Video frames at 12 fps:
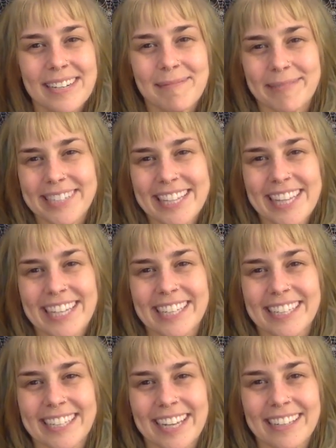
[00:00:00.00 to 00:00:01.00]
Breathing
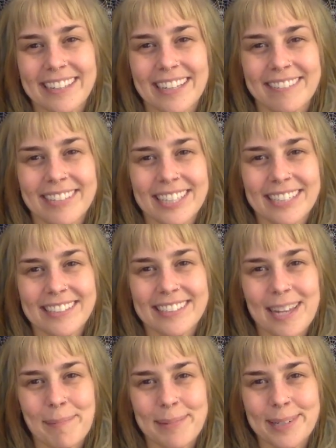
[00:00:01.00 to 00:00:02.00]
in, I love and
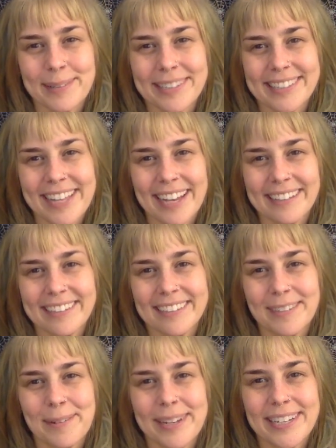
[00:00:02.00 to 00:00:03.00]
accept you exactly
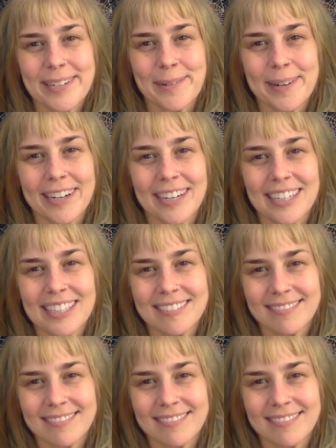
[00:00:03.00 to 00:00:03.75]
the way you are.